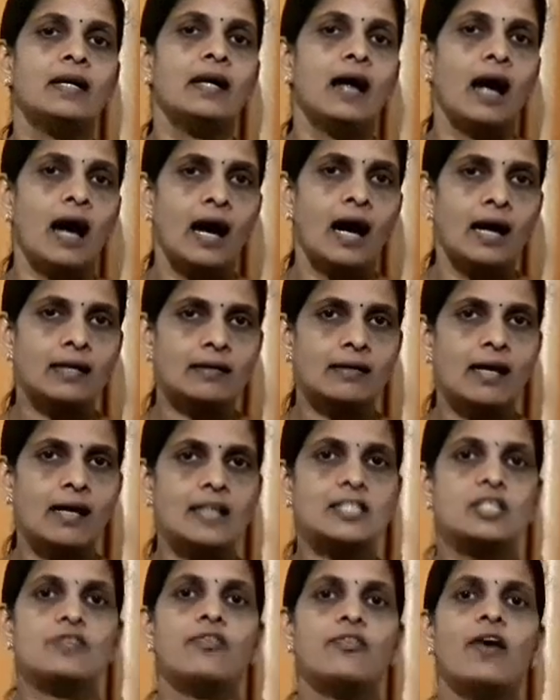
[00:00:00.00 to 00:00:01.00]
are
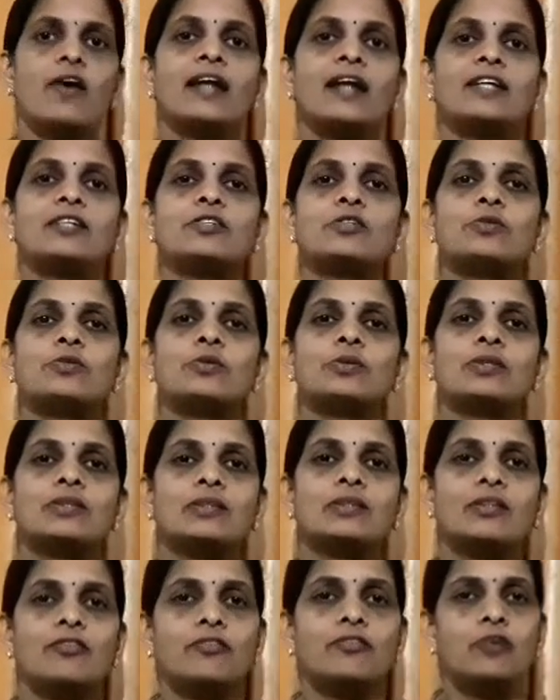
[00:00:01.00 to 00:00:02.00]
classified into
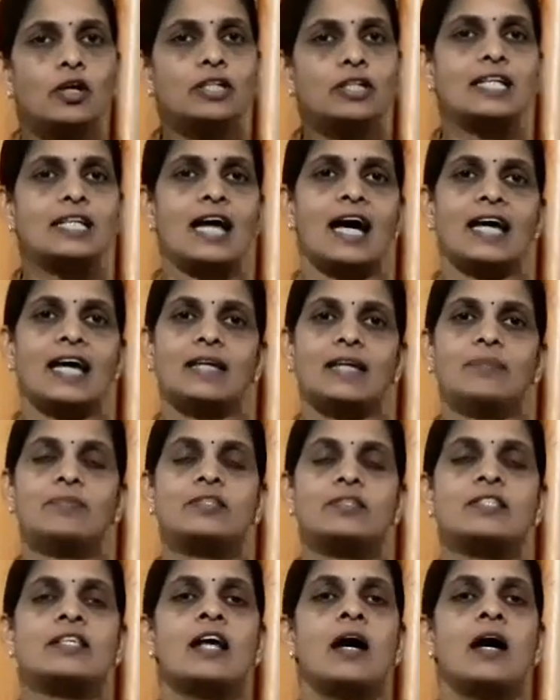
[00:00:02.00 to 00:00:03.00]
4
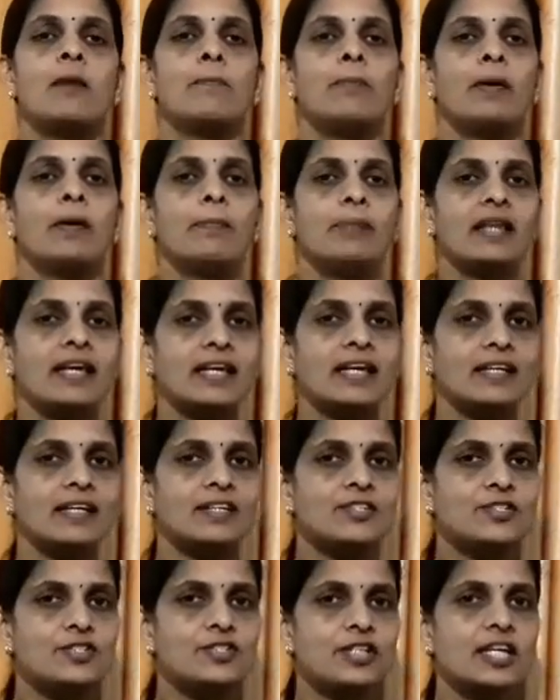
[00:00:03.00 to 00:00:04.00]
types: public
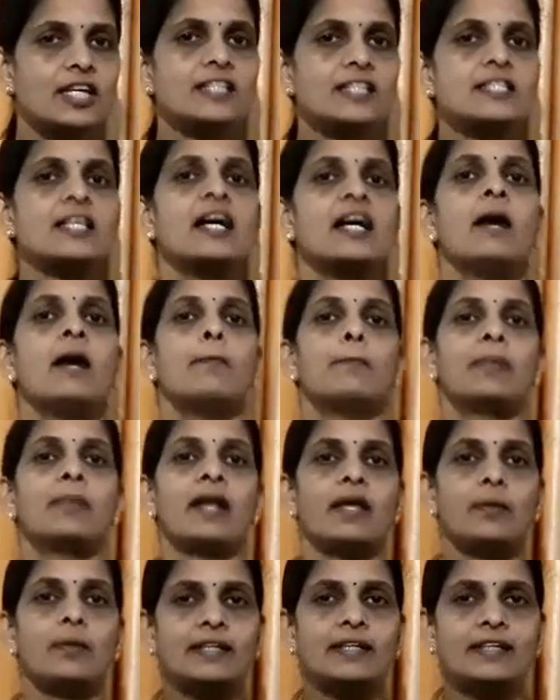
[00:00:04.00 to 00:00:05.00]
industries,
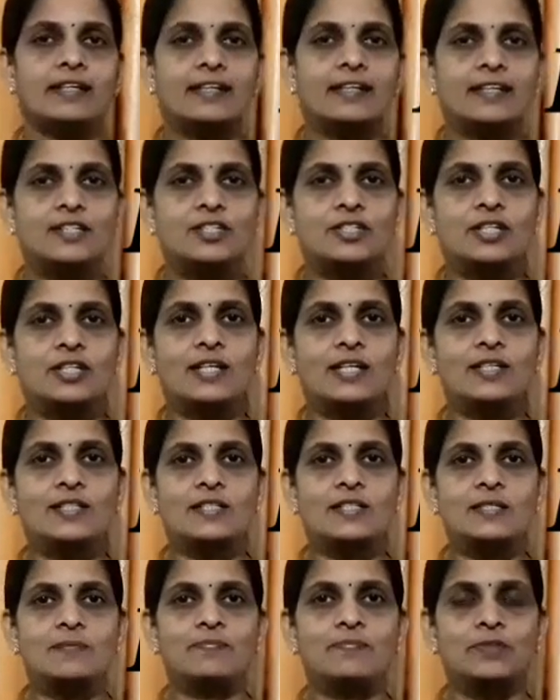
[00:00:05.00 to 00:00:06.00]
private industries,
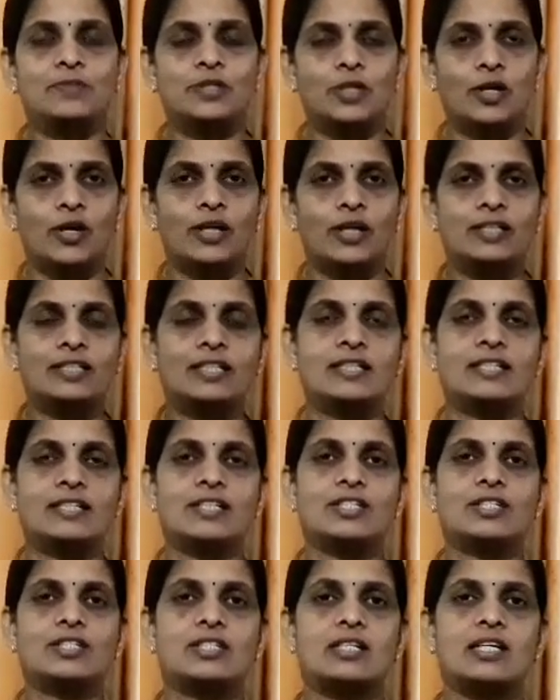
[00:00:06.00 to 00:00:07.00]
joint
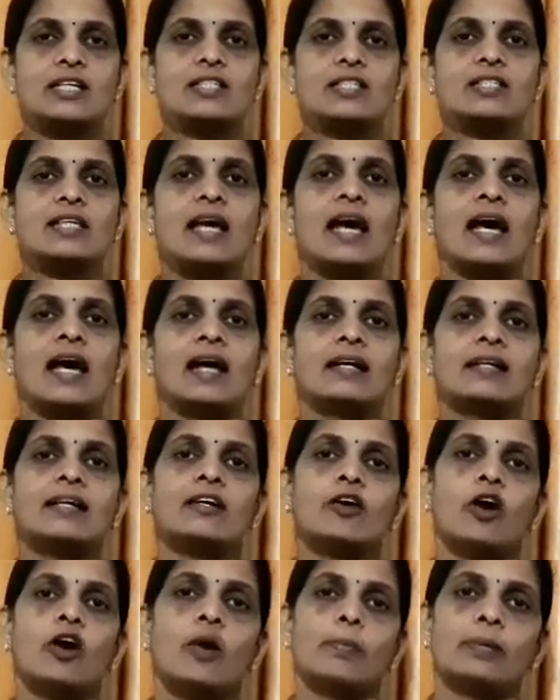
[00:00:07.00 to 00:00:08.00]
industries, and
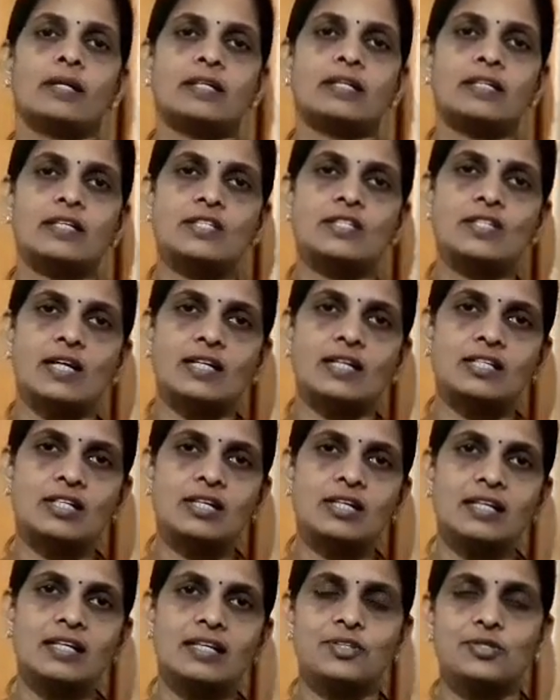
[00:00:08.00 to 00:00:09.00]
cooperative sector
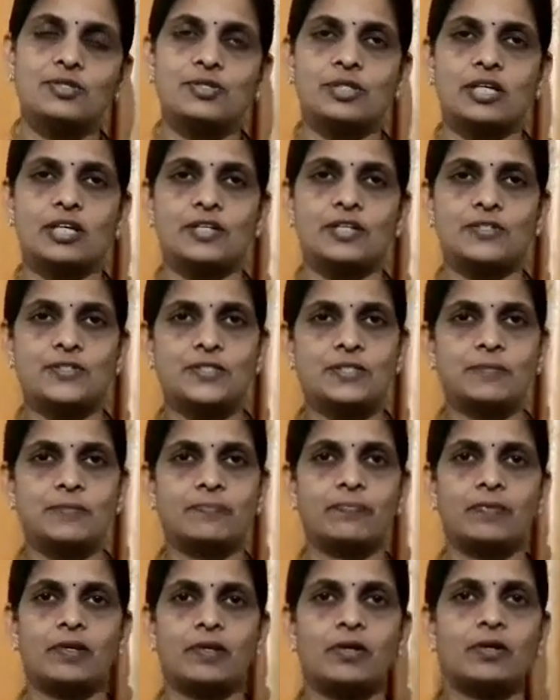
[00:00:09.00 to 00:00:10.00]
industries.
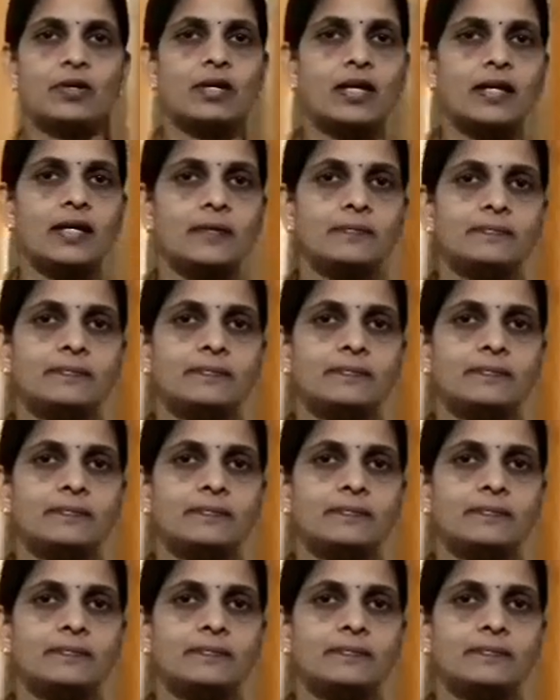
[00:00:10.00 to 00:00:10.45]
Okay,